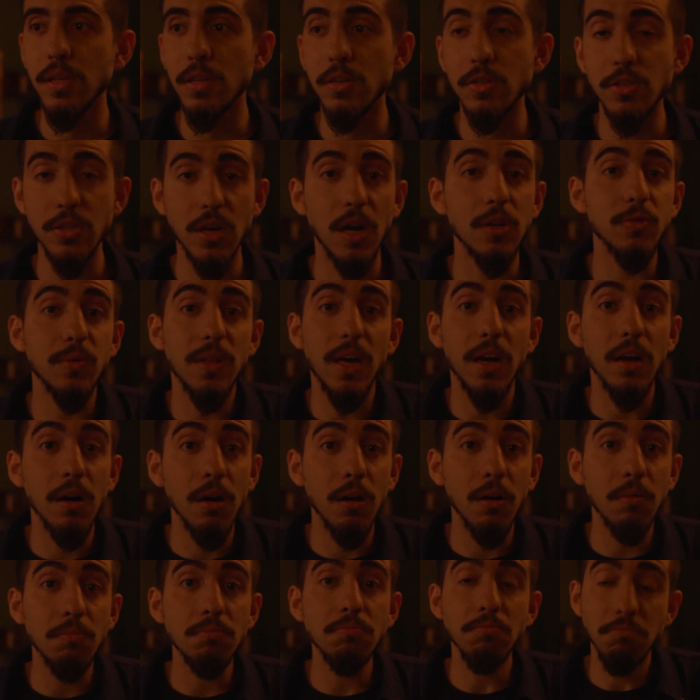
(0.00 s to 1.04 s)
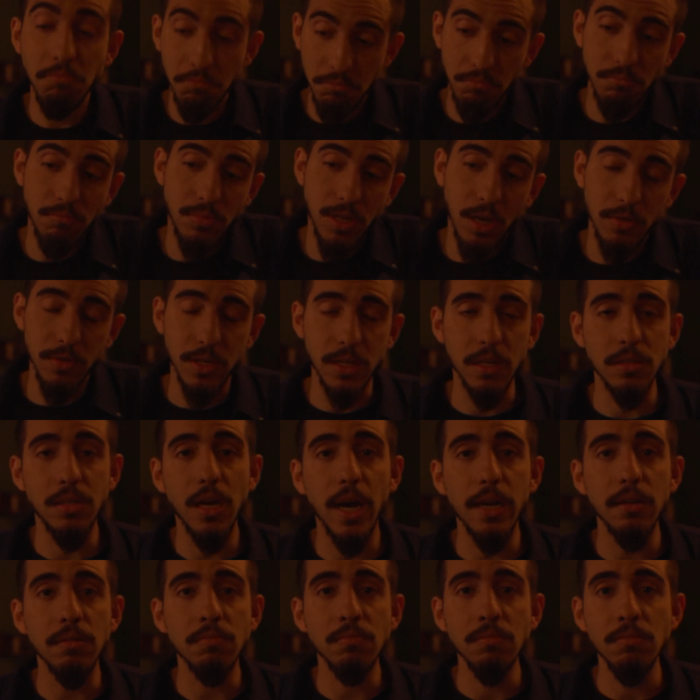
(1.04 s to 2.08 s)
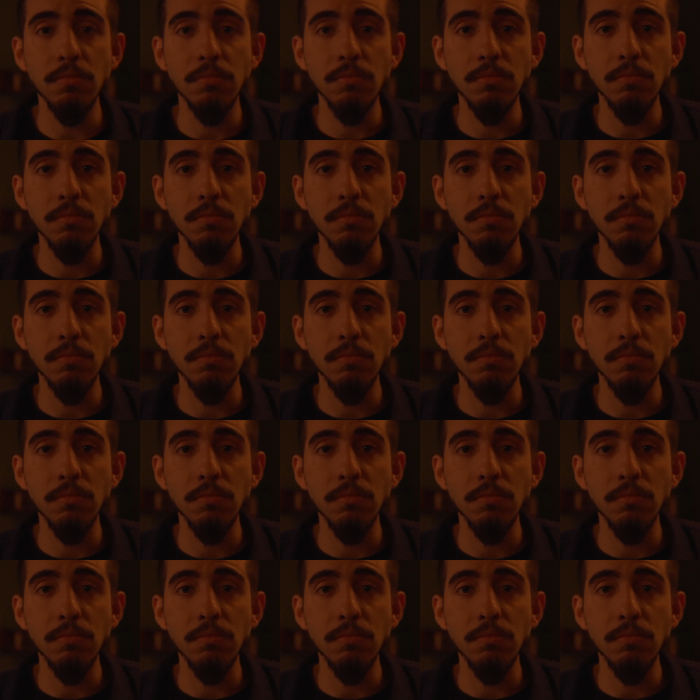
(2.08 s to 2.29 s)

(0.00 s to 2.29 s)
Songs Without a Home? Sounds like a title.